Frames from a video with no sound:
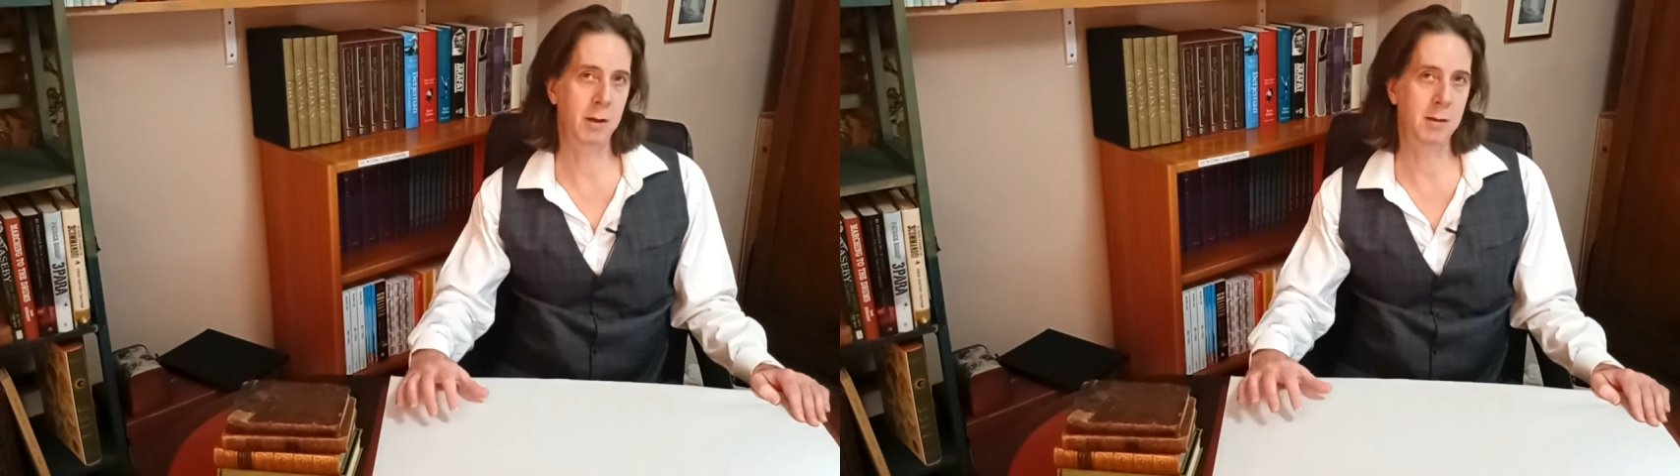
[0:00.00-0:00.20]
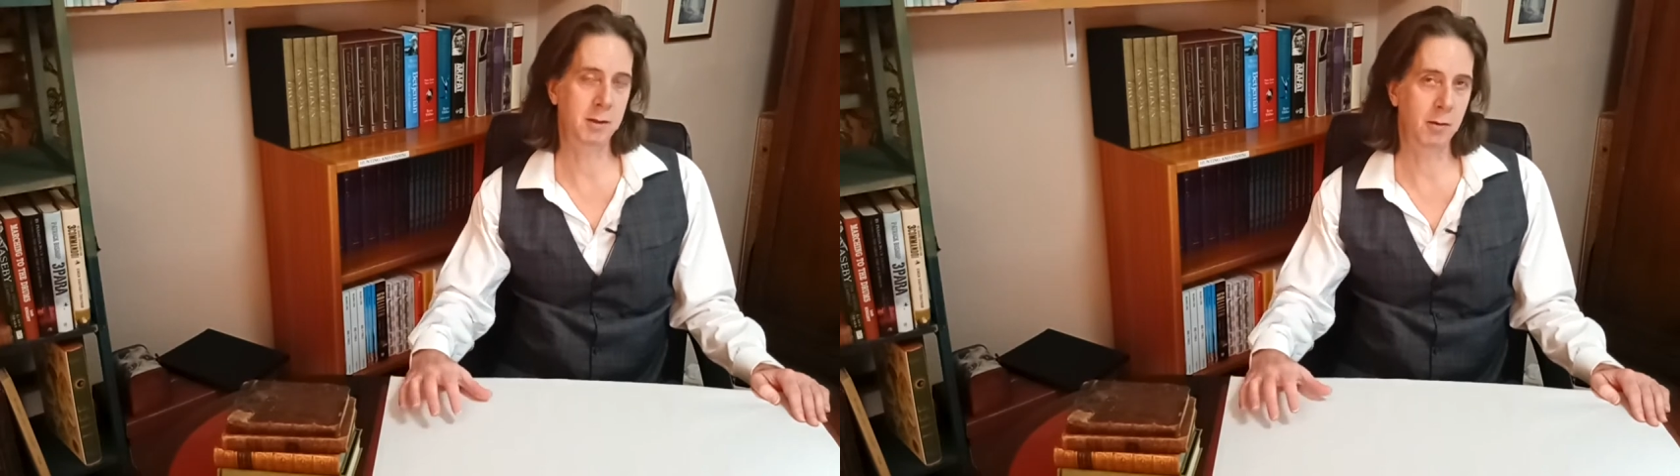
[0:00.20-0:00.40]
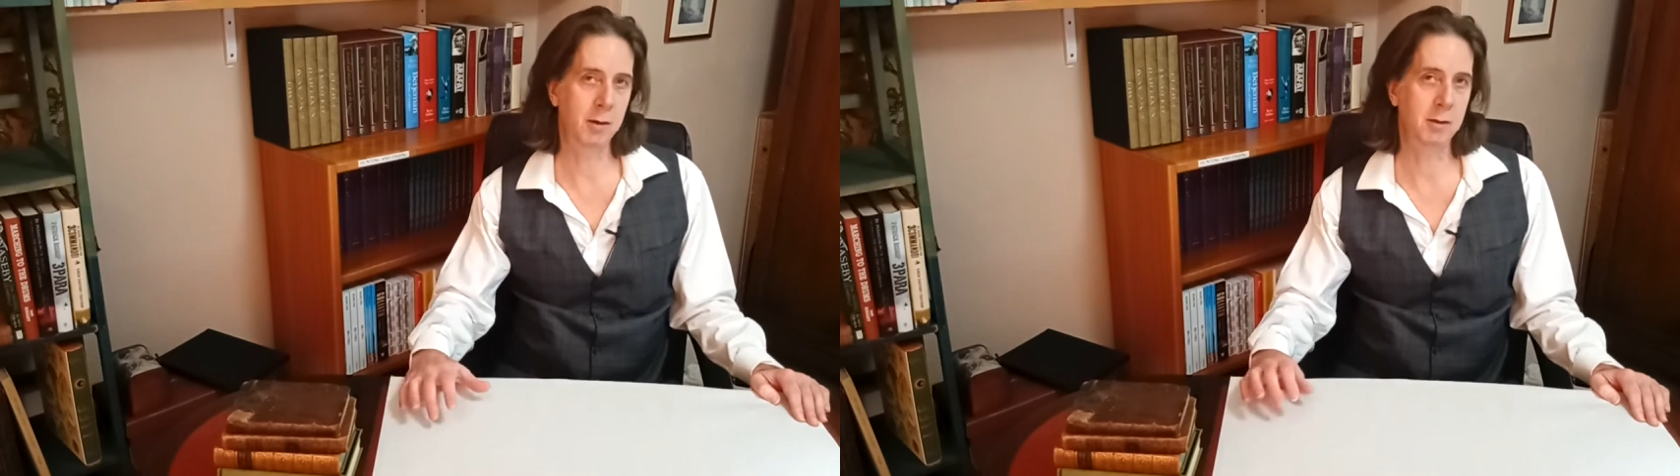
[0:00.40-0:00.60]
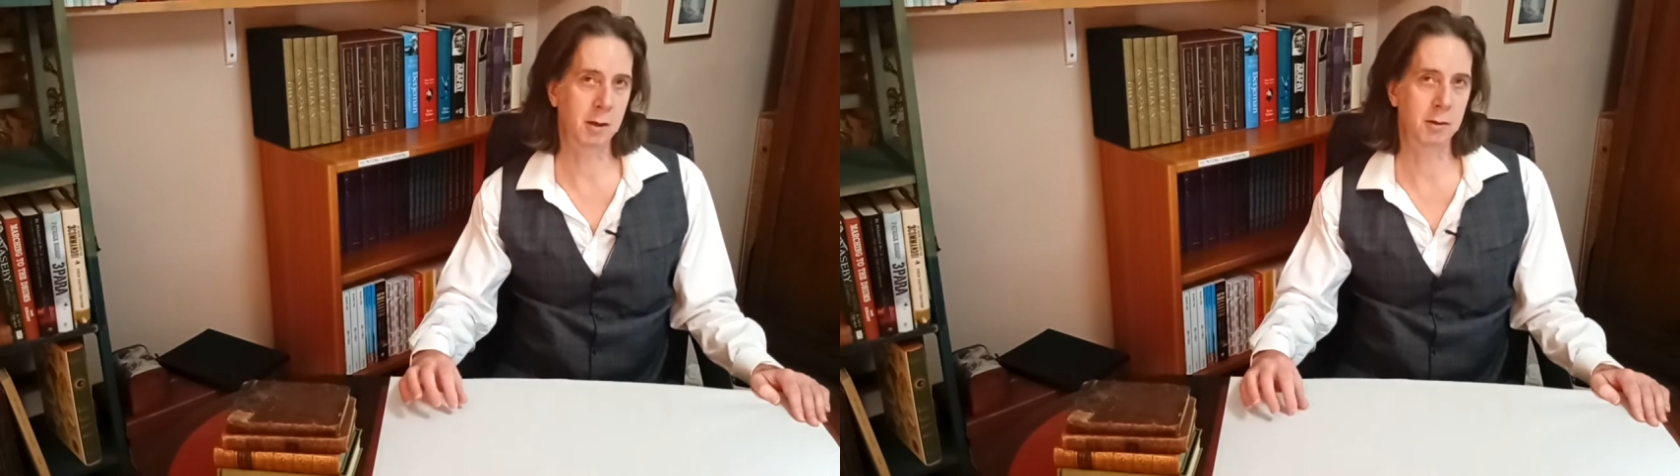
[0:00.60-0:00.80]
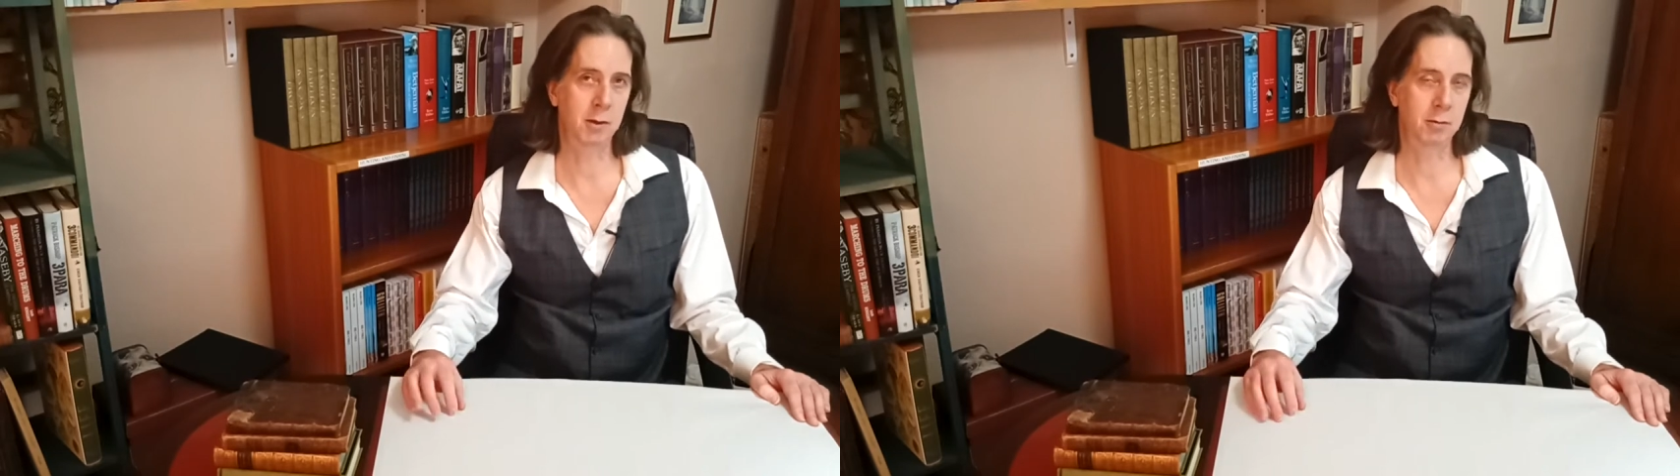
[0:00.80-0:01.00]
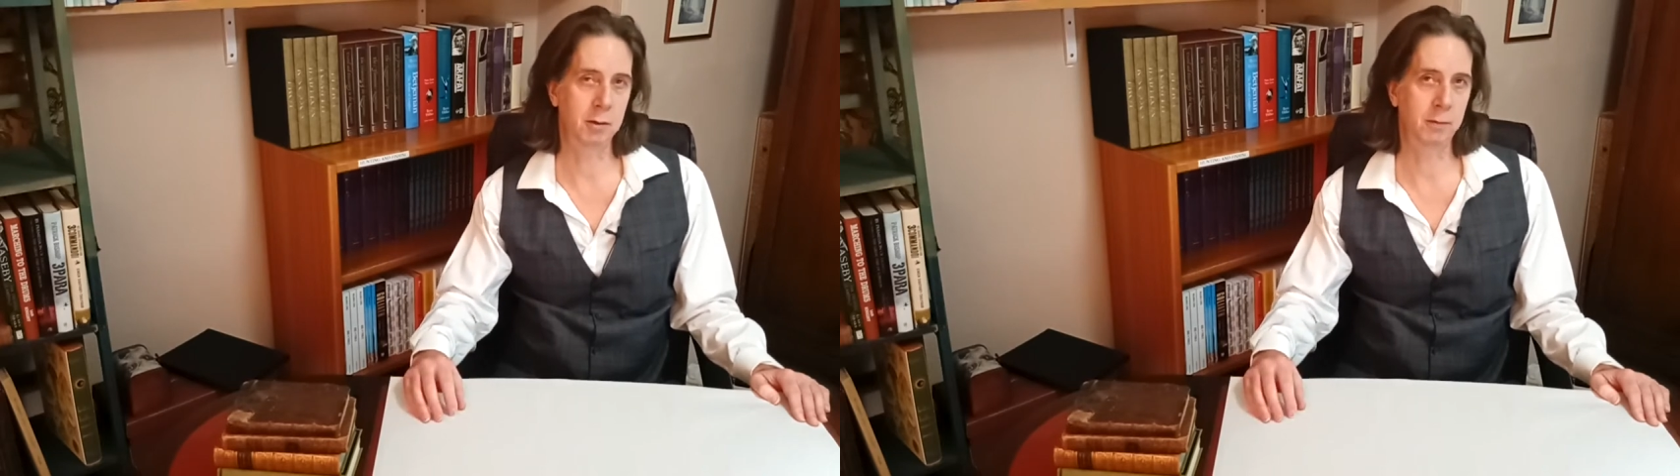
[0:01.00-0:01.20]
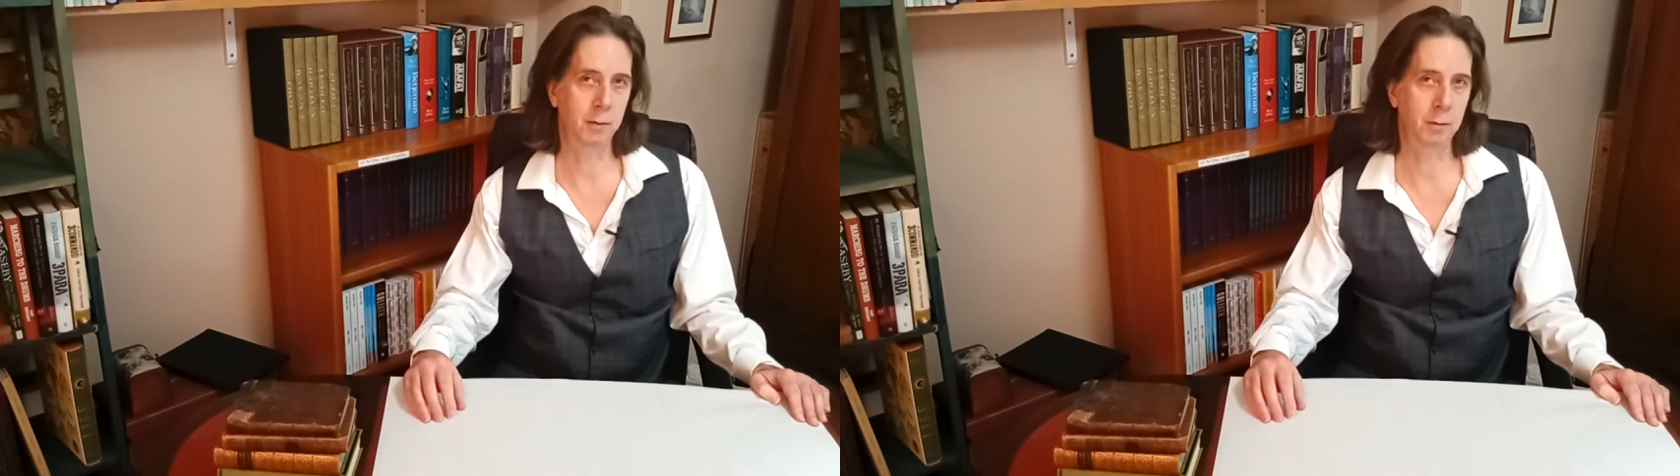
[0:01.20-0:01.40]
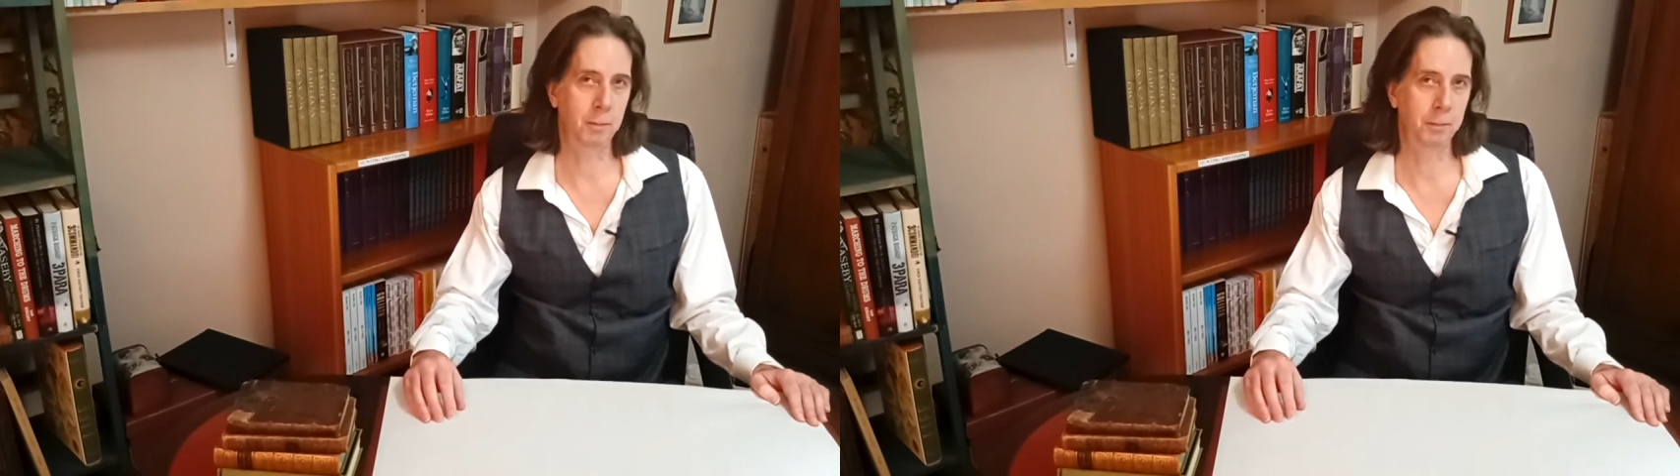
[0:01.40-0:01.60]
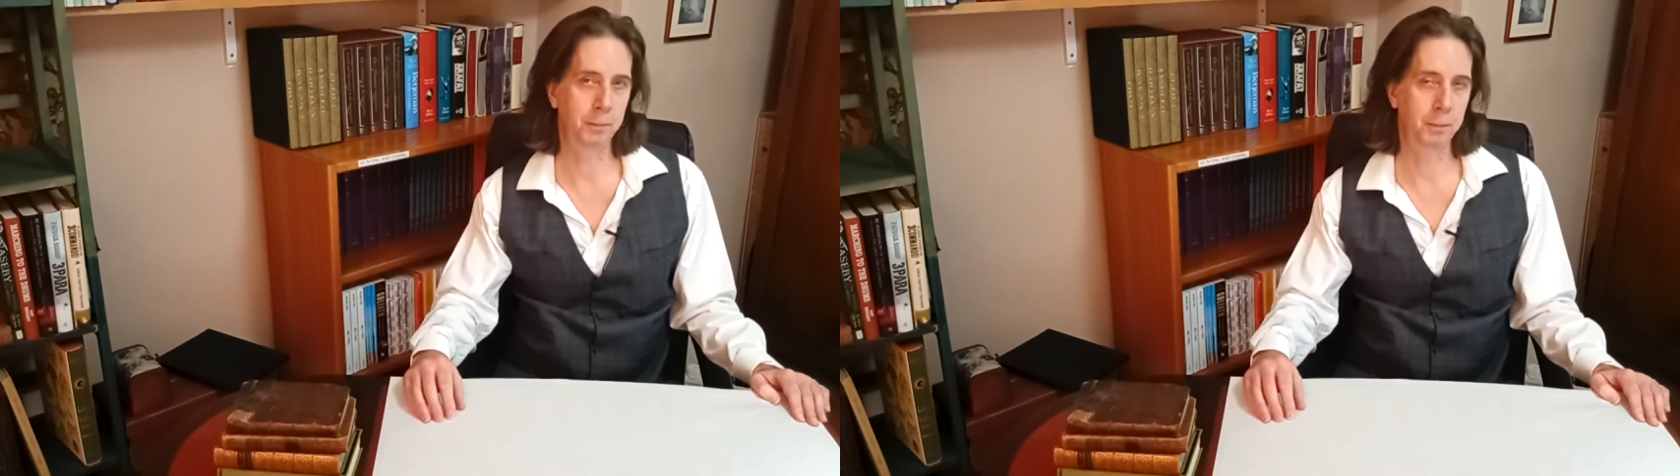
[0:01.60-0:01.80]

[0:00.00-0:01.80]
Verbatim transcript: their size categories from.